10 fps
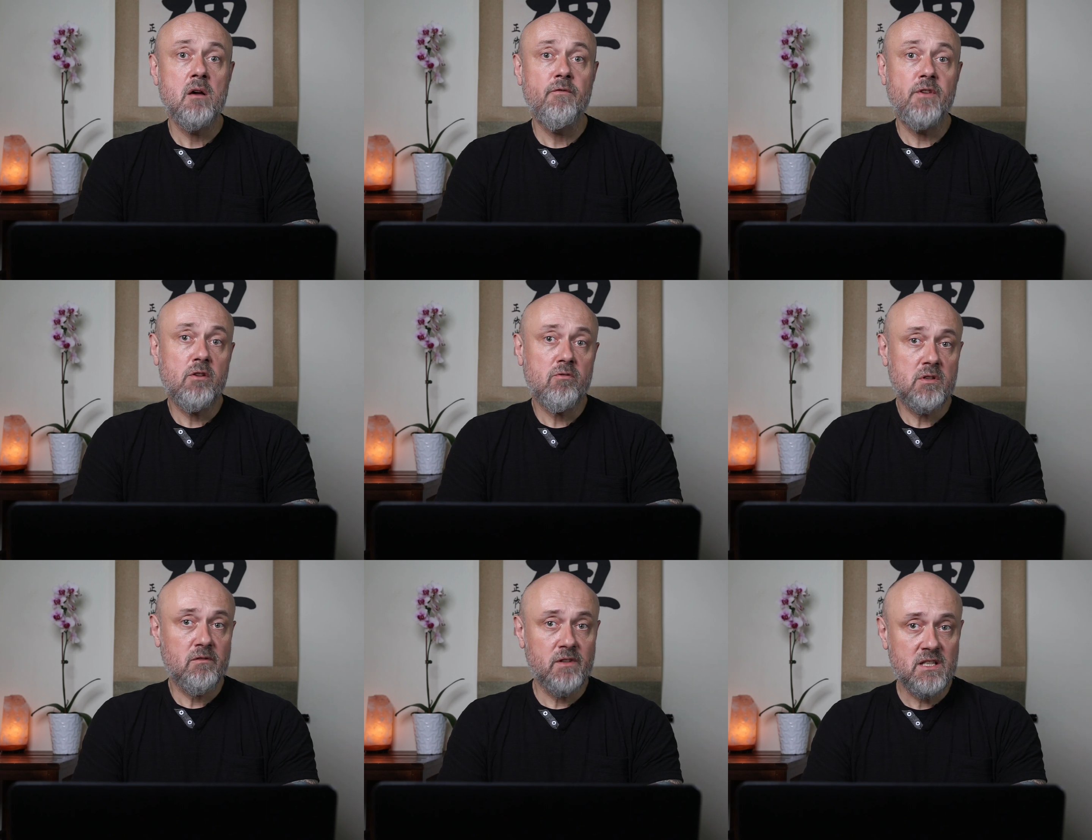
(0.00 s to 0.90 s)

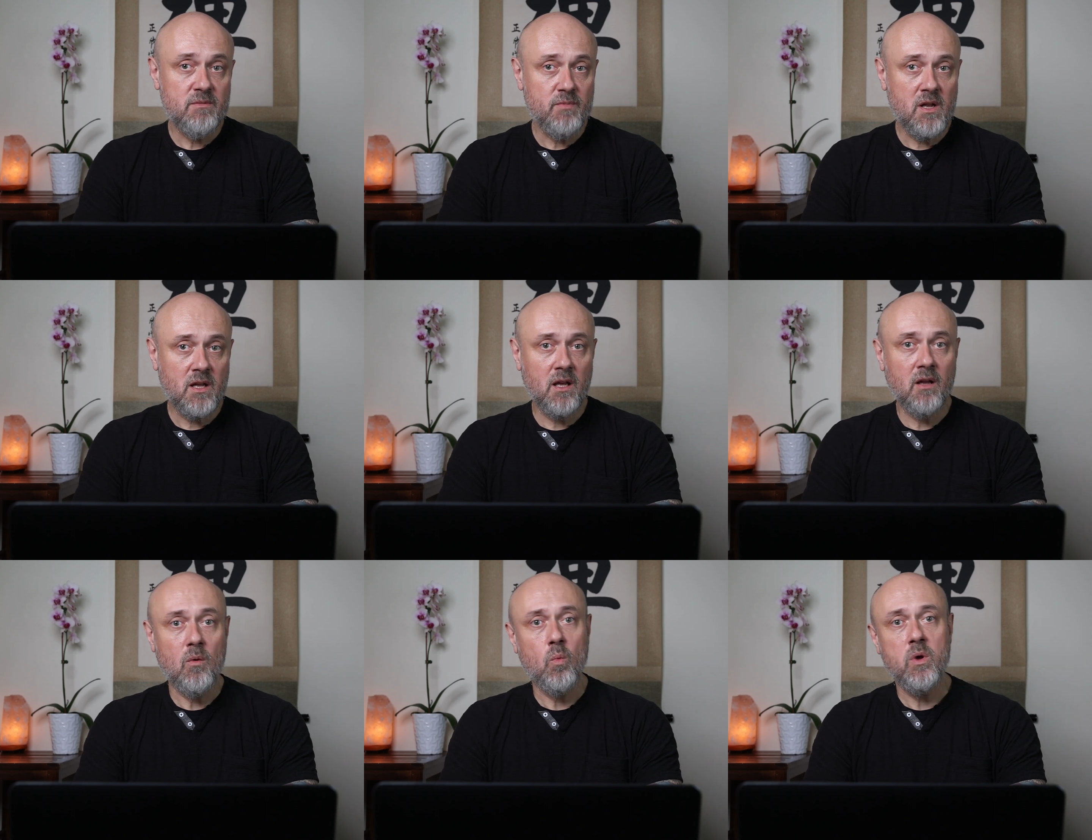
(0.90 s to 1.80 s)
figuratively
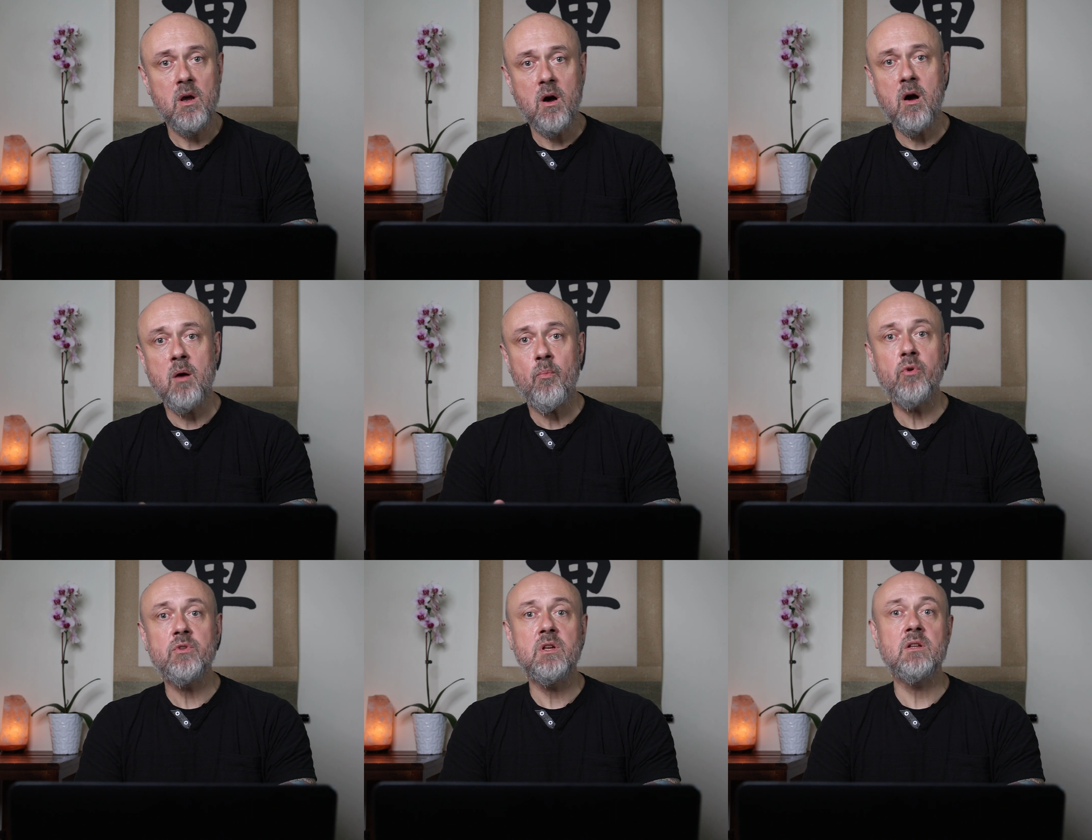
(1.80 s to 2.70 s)
speaking, we are
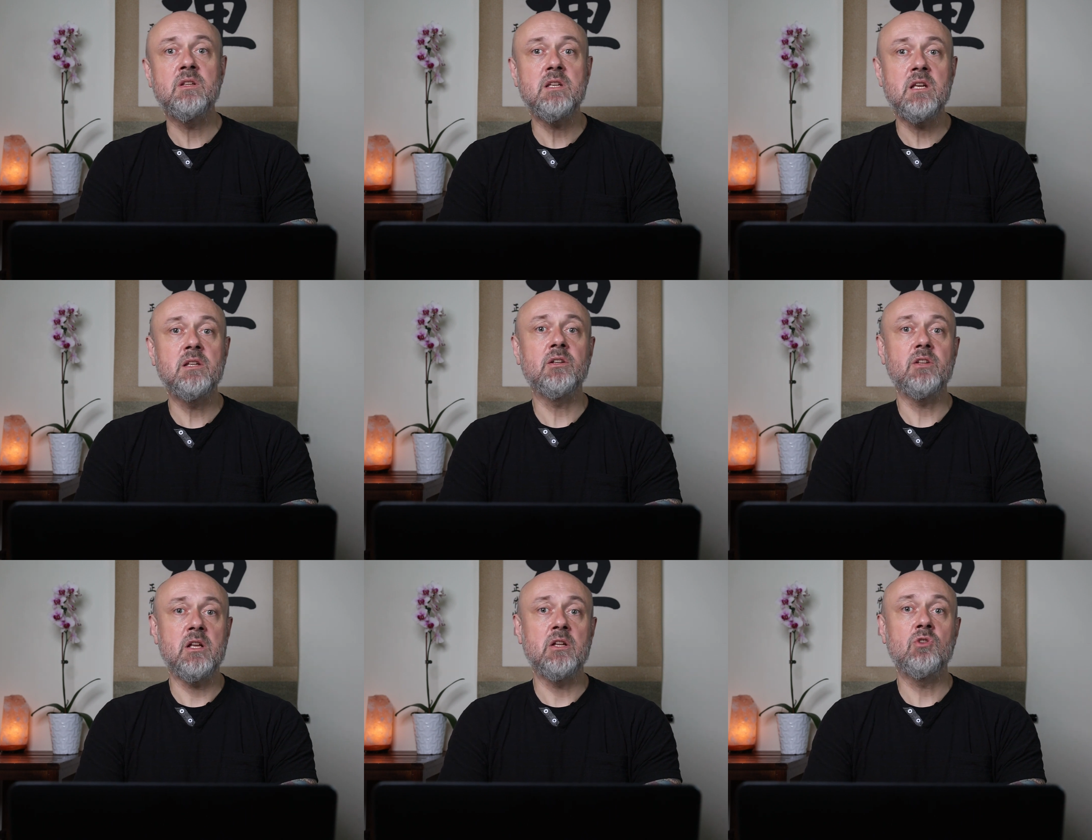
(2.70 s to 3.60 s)
putting the
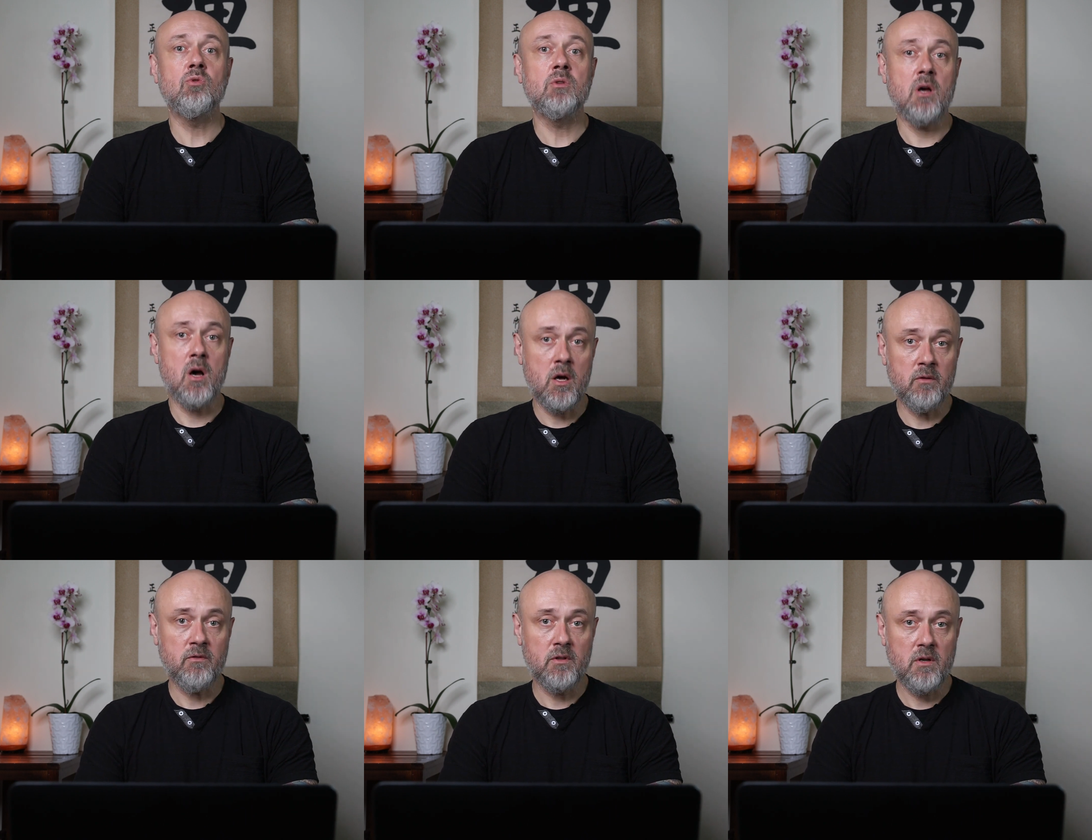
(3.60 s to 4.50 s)
needle into an
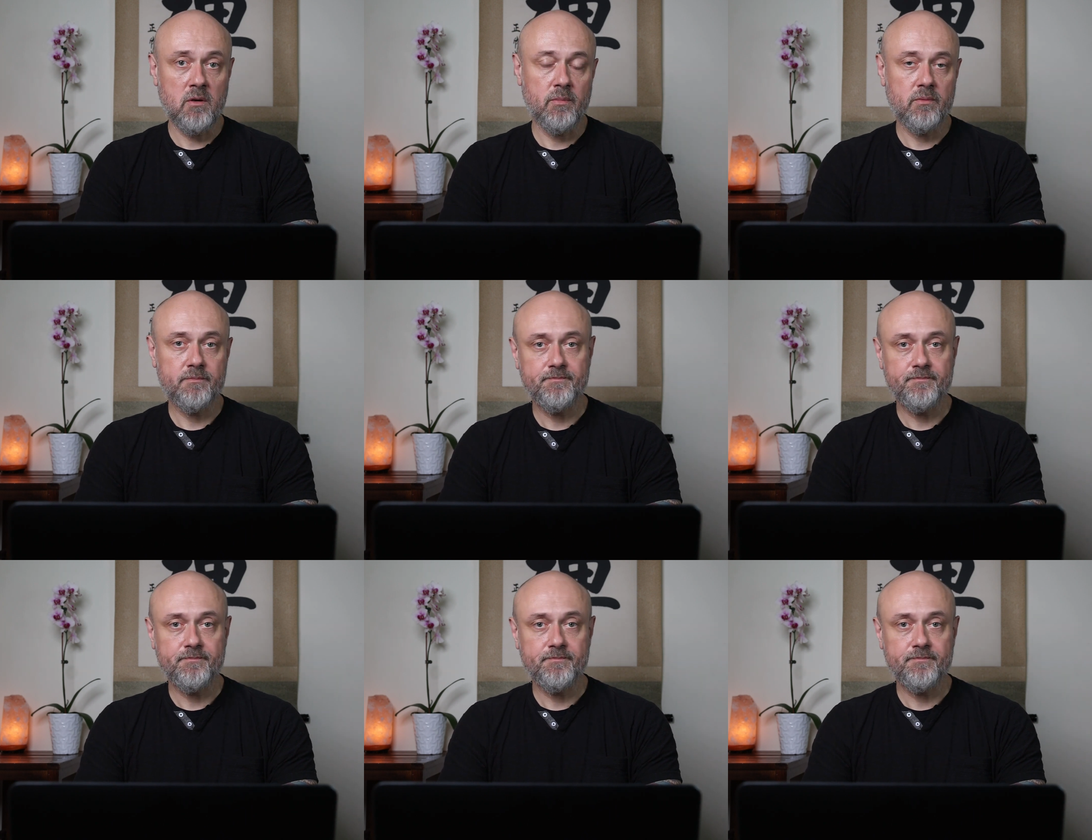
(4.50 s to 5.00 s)
envelope.